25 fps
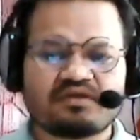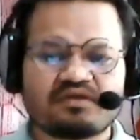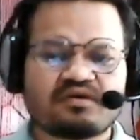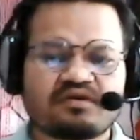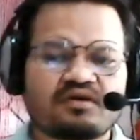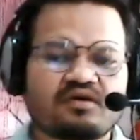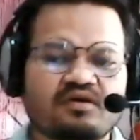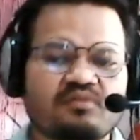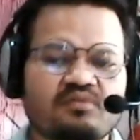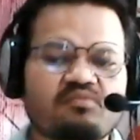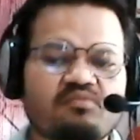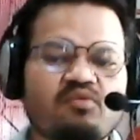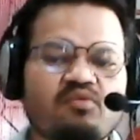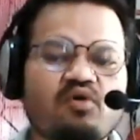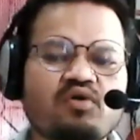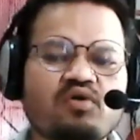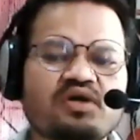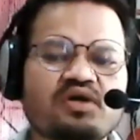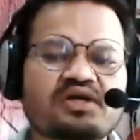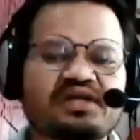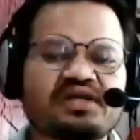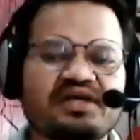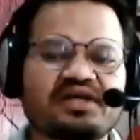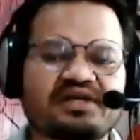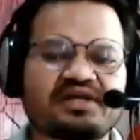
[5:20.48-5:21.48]
More
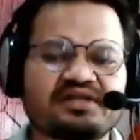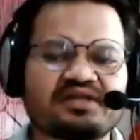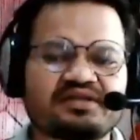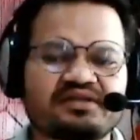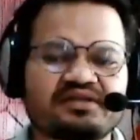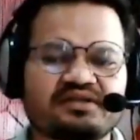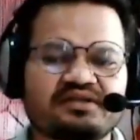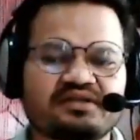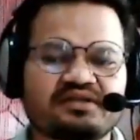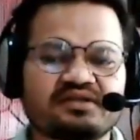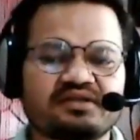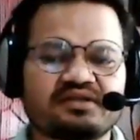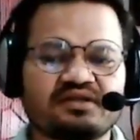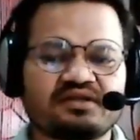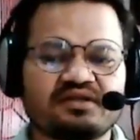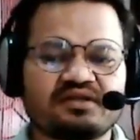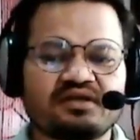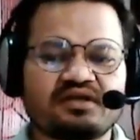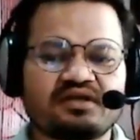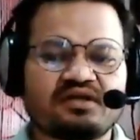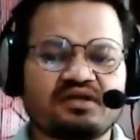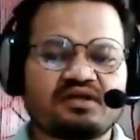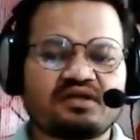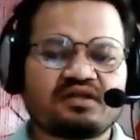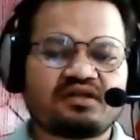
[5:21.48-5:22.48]
clearly,
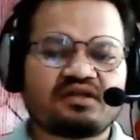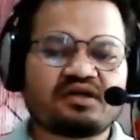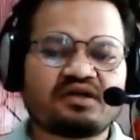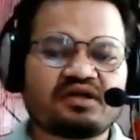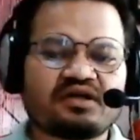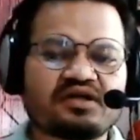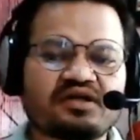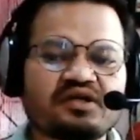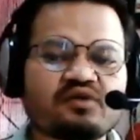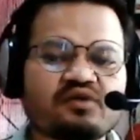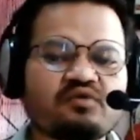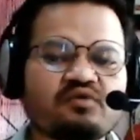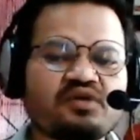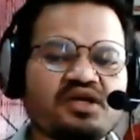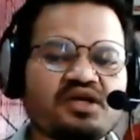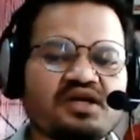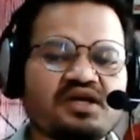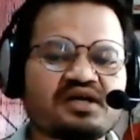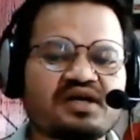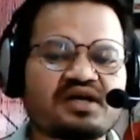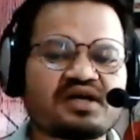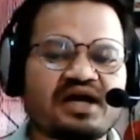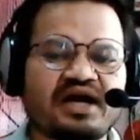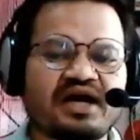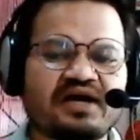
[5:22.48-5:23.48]
the unique
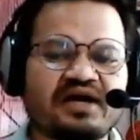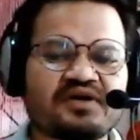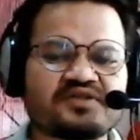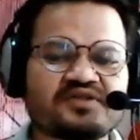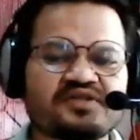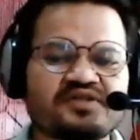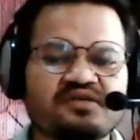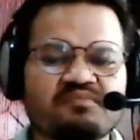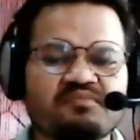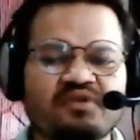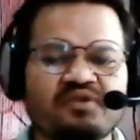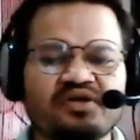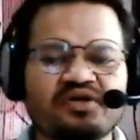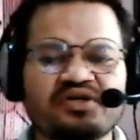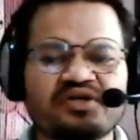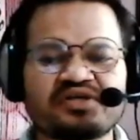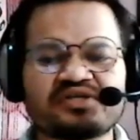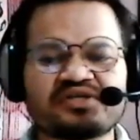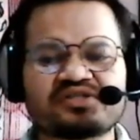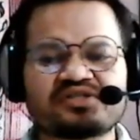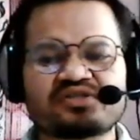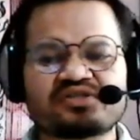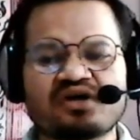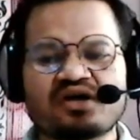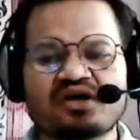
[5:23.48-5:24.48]
hydrogen bonding
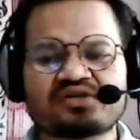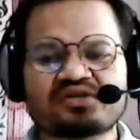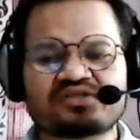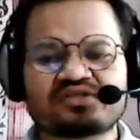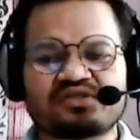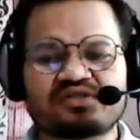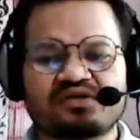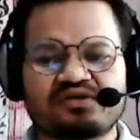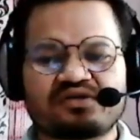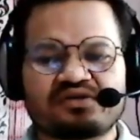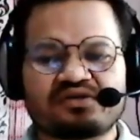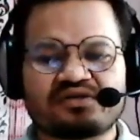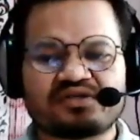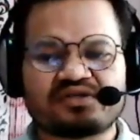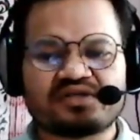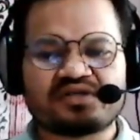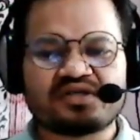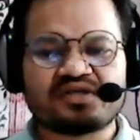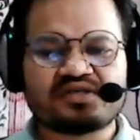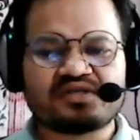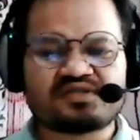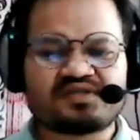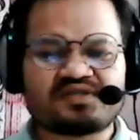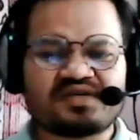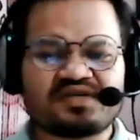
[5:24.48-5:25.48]
structure
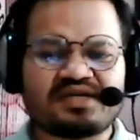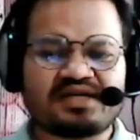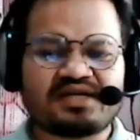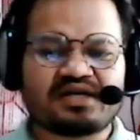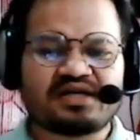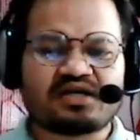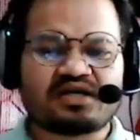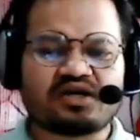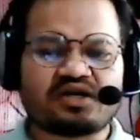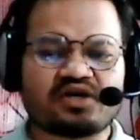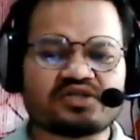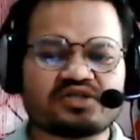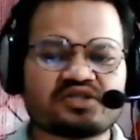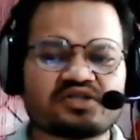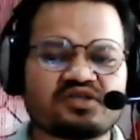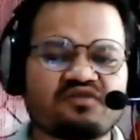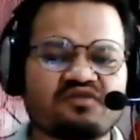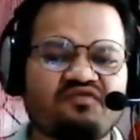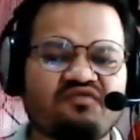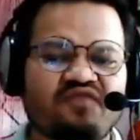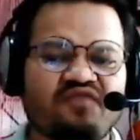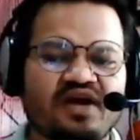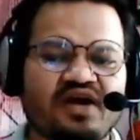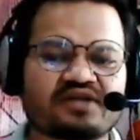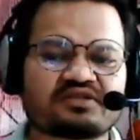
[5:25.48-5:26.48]
is the causative
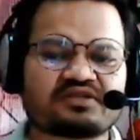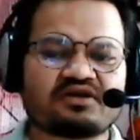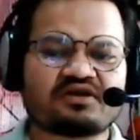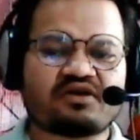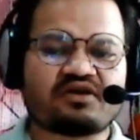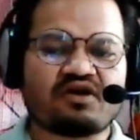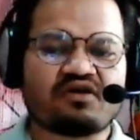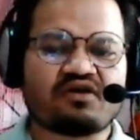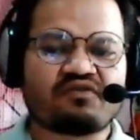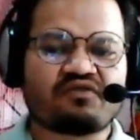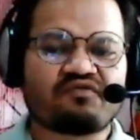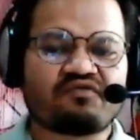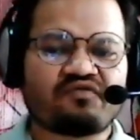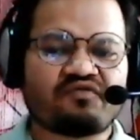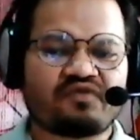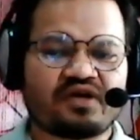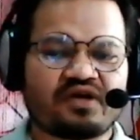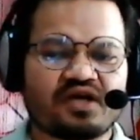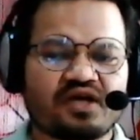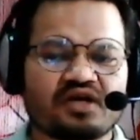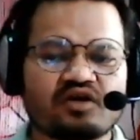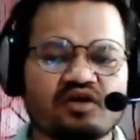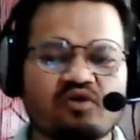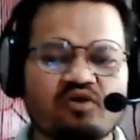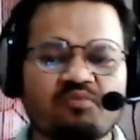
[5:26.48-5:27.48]
factor of
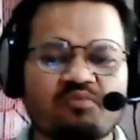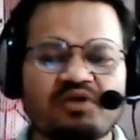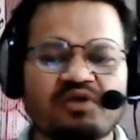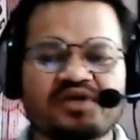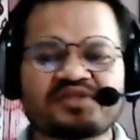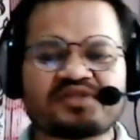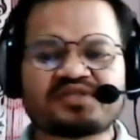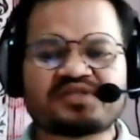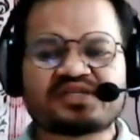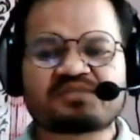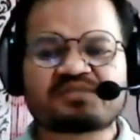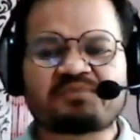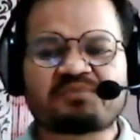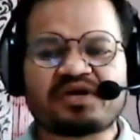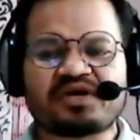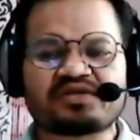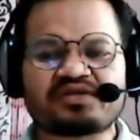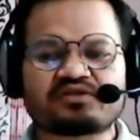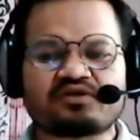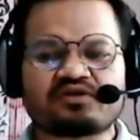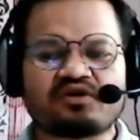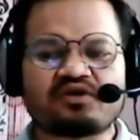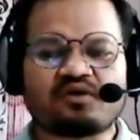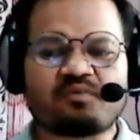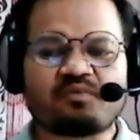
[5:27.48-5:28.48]
anomalous
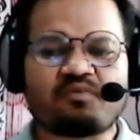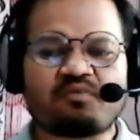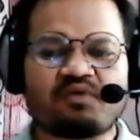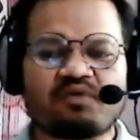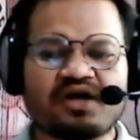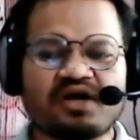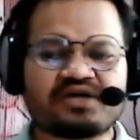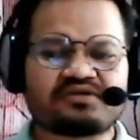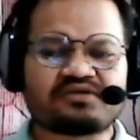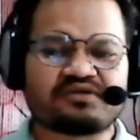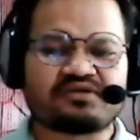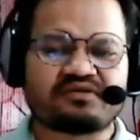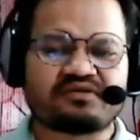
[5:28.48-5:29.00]
expansion of water.